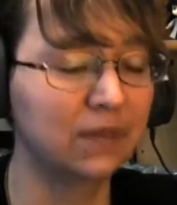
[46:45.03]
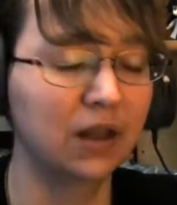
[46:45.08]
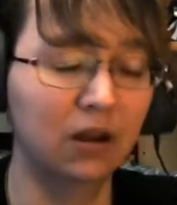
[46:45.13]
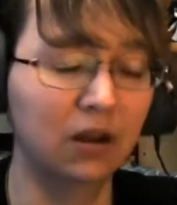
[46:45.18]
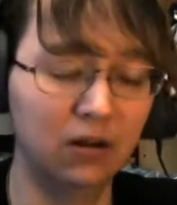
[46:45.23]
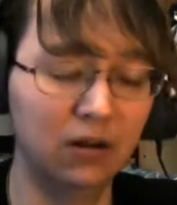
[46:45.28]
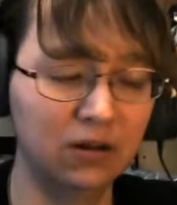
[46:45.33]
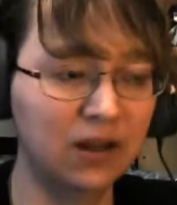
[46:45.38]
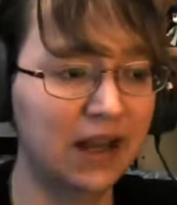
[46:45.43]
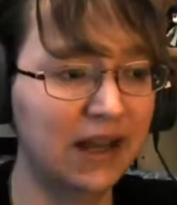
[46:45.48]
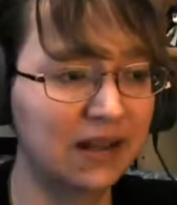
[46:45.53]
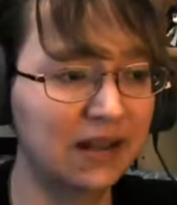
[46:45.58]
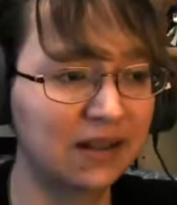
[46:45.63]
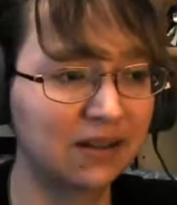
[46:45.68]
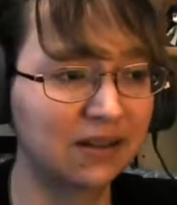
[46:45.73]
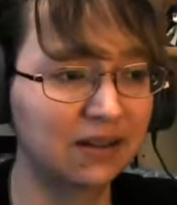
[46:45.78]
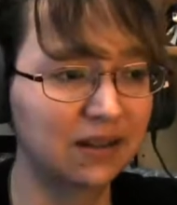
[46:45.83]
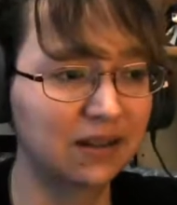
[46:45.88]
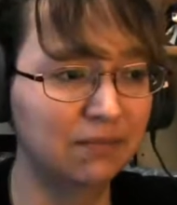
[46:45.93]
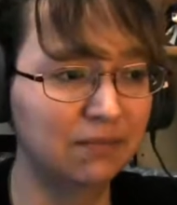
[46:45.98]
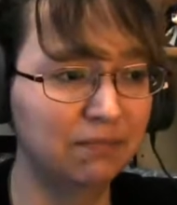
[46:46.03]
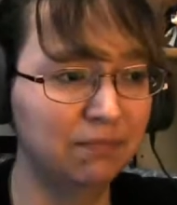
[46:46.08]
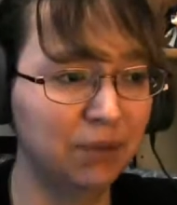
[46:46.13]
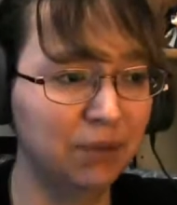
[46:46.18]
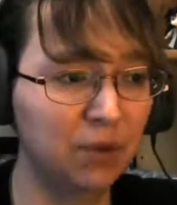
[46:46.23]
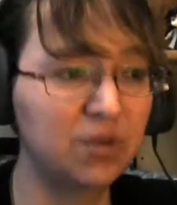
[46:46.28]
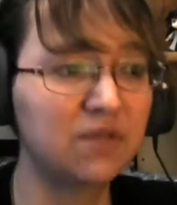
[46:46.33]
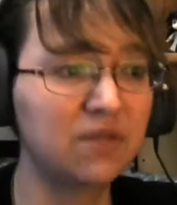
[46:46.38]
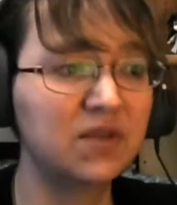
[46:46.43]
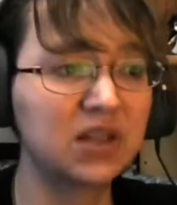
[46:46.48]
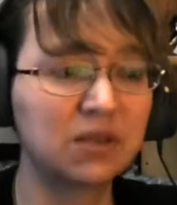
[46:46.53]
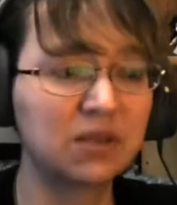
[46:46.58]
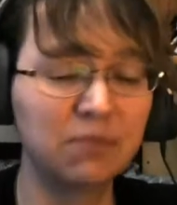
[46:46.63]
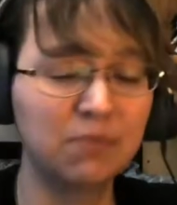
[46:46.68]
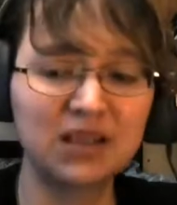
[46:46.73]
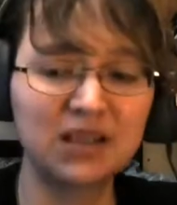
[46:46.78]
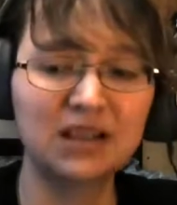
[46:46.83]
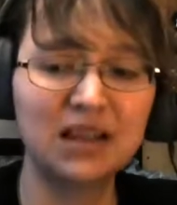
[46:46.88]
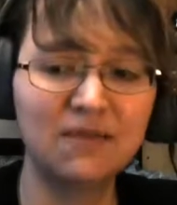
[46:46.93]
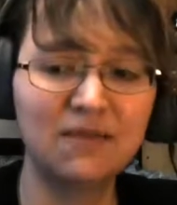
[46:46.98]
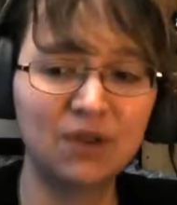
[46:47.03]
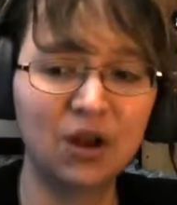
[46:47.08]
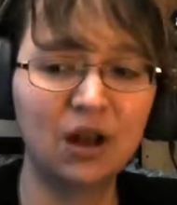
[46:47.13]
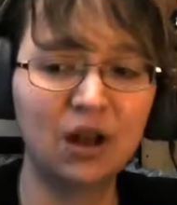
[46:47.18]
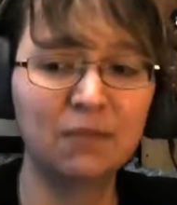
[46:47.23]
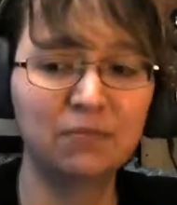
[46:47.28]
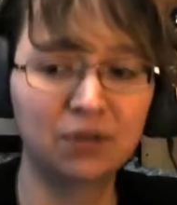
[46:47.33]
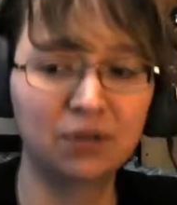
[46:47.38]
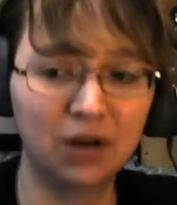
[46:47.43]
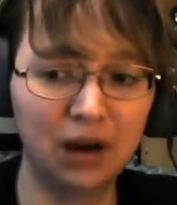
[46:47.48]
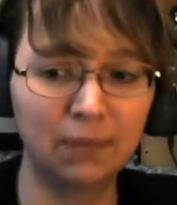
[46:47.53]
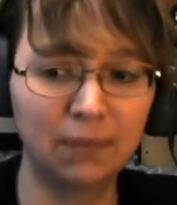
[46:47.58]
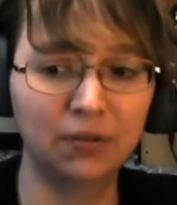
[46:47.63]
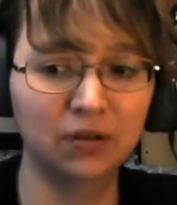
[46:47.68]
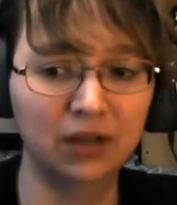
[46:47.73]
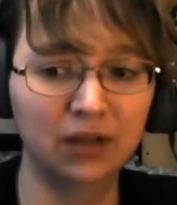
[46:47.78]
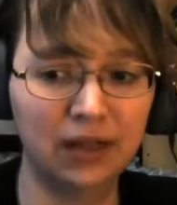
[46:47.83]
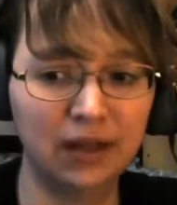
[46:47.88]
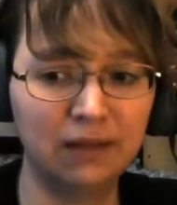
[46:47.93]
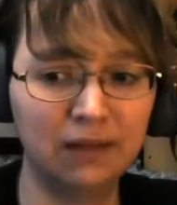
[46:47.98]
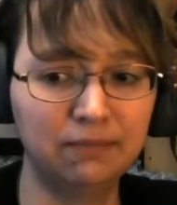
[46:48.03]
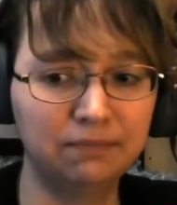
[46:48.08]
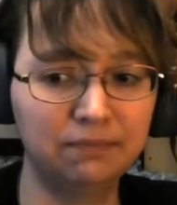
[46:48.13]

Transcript: "All right, both of us must live on properly."